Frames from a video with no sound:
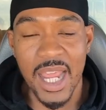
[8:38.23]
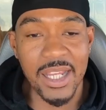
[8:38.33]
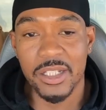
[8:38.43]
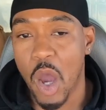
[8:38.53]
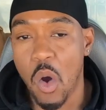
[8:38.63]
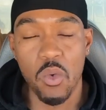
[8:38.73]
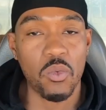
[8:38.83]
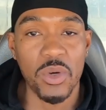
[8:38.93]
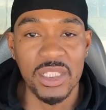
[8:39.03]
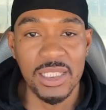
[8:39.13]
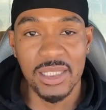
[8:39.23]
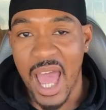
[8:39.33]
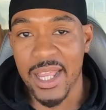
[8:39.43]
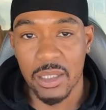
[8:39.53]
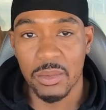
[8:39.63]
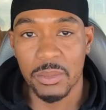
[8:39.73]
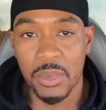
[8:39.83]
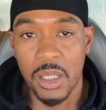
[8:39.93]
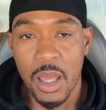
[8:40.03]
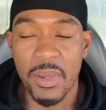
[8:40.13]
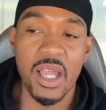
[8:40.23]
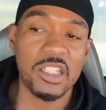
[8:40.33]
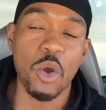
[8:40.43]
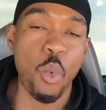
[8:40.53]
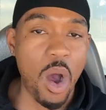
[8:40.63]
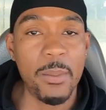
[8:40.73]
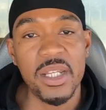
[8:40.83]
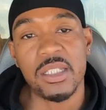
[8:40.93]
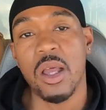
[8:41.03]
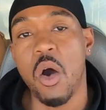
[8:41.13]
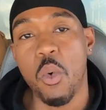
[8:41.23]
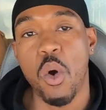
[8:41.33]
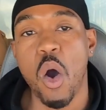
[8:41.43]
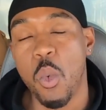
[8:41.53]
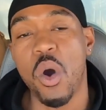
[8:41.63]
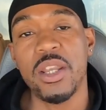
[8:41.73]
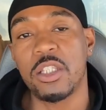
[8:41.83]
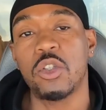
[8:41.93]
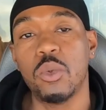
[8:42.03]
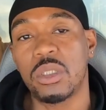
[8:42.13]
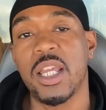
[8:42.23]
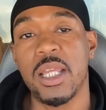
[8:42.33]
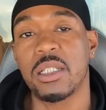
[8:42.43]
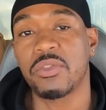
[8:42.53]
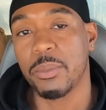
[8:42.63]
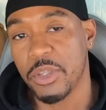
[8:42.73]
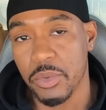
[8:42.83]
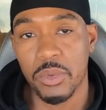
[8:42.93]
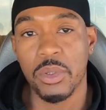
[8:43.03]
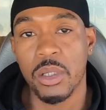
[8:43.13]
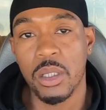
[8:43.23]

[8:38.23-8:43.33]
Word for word: They don't really like them. Because a woman is going to want one or two things from you.